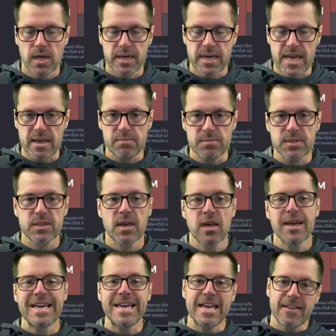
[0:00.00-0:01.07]
names
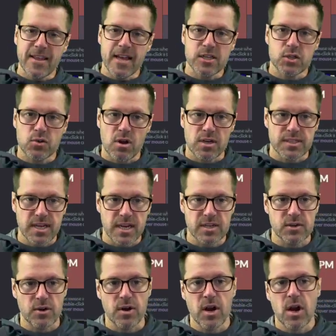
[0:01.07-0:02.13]
in that strong
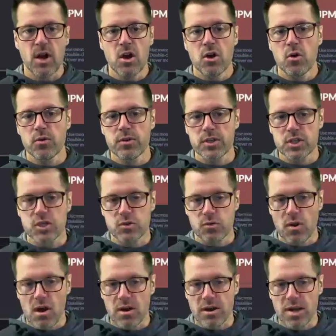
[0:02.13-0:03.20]
sector. Who are the
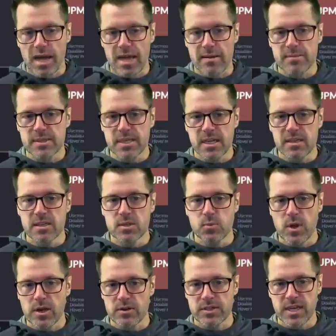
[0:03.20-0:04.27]
strong names in these
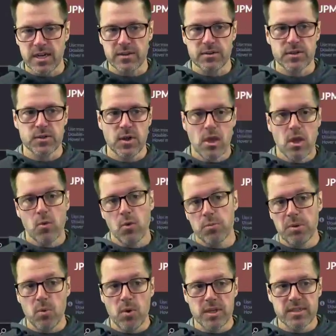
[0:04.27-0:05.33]
weaker sectors would
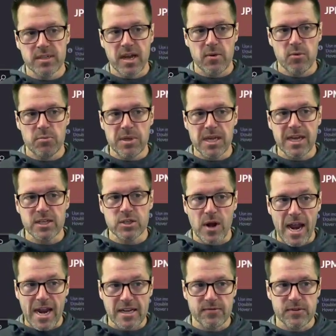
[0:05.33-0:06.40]
be ones that I would be
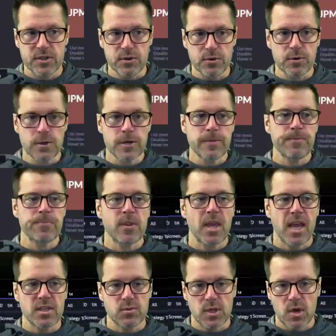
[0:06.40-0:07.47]
attractive to
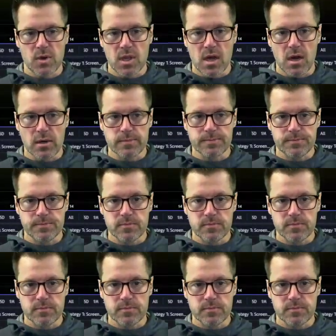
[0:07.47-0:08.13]
as we go along.